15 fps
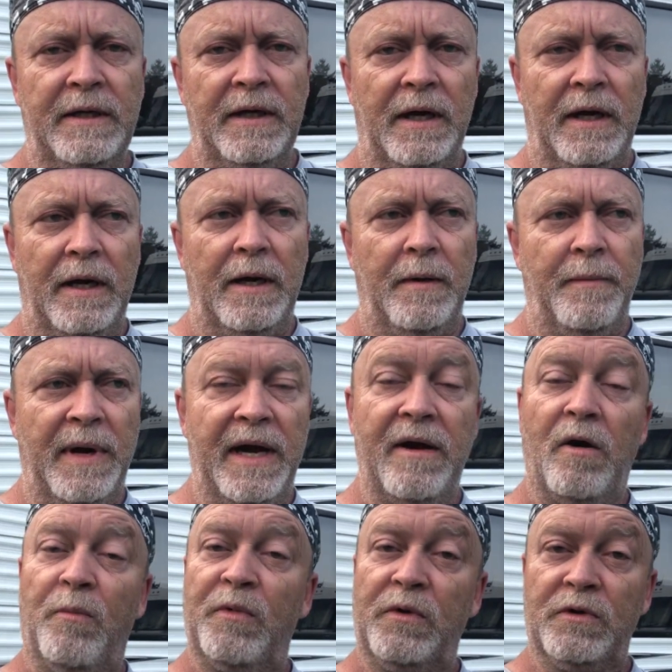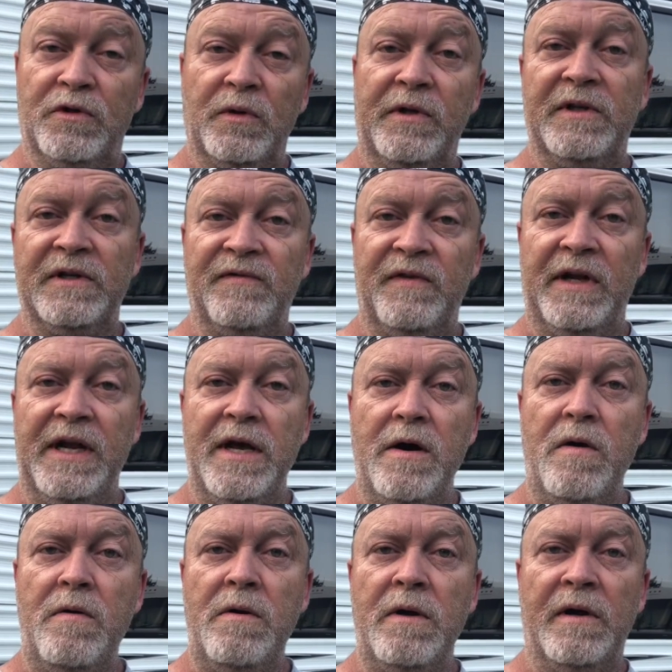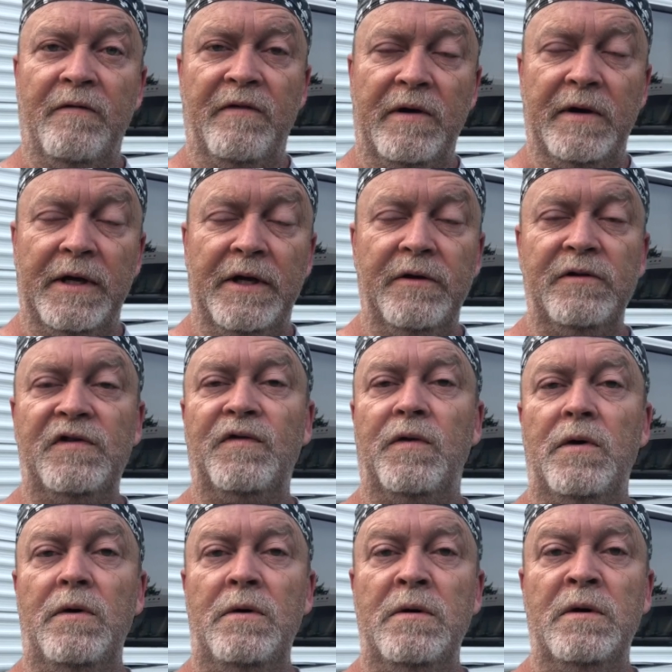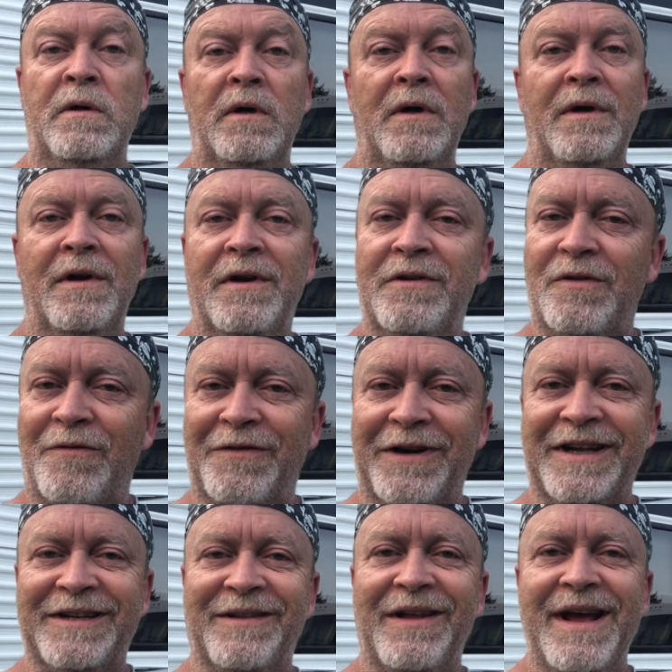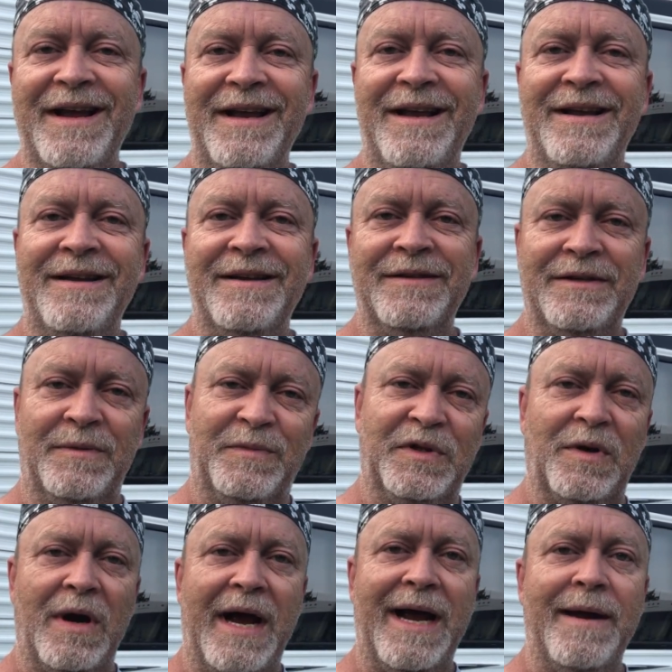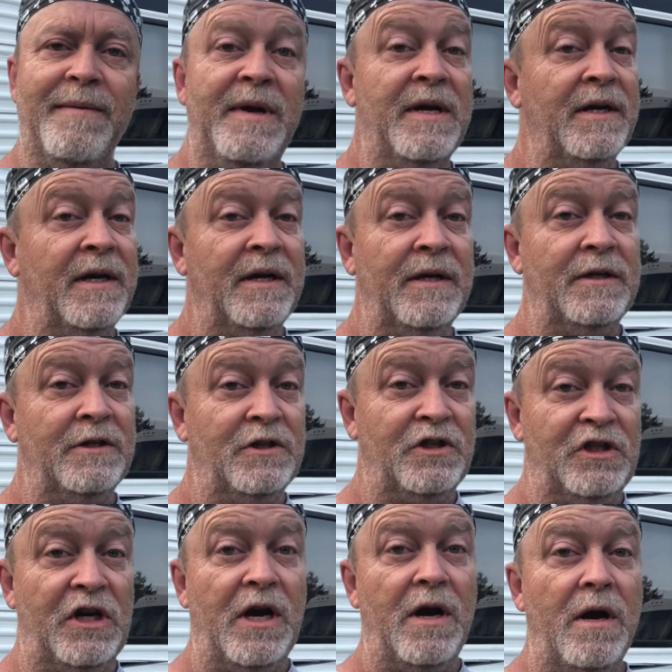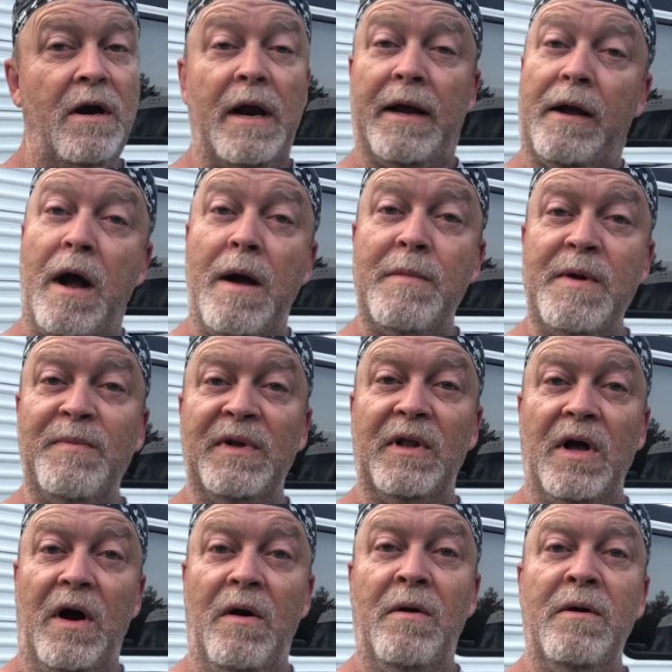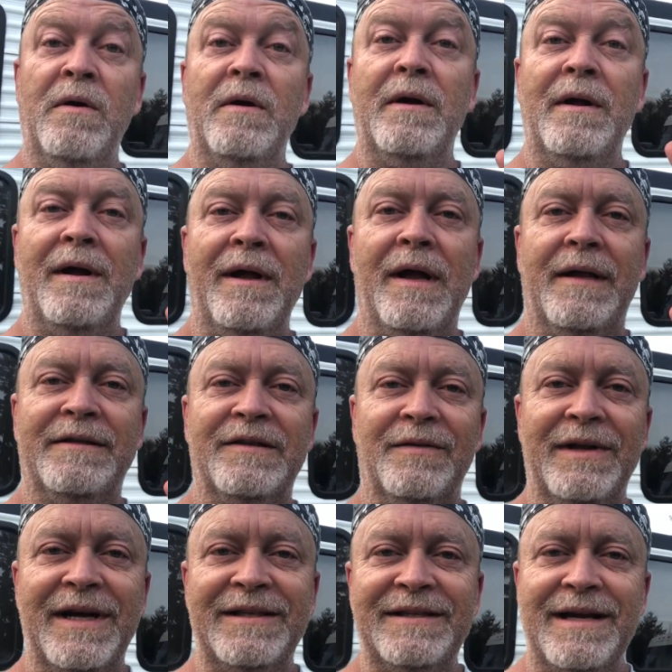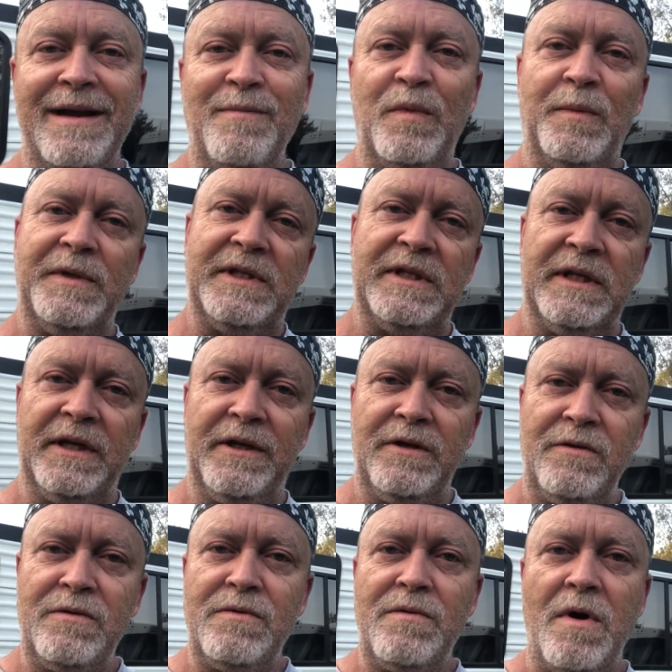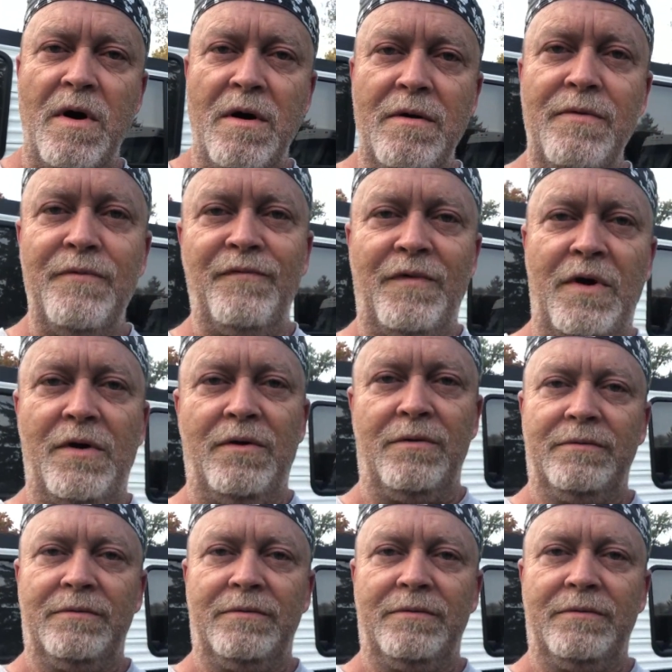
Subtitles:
I hope you enjoyed this video and found it useful. Don't forget to like, subscribe, share, and comment below. Until next time, we'll be seeing you on the road.